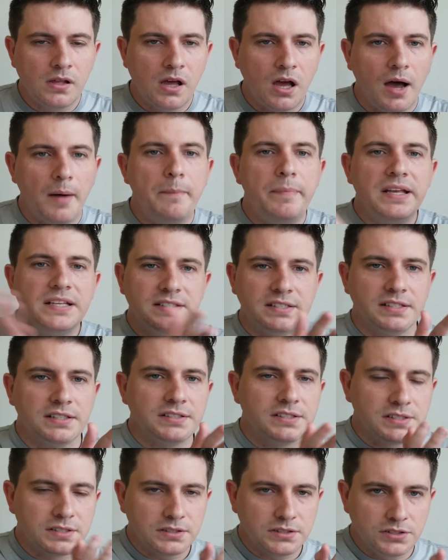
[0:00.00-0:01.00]
a
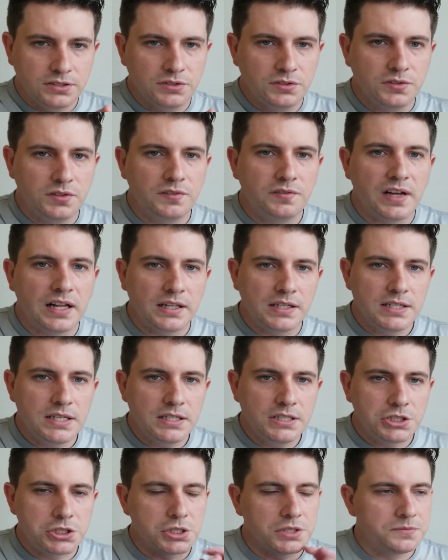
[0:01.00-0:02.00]
business do the
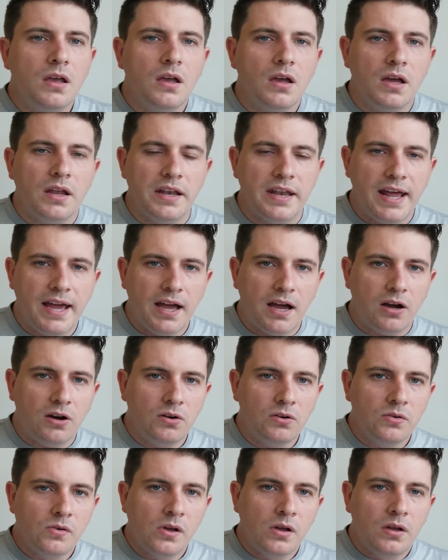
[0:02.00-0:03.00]
validation. Now,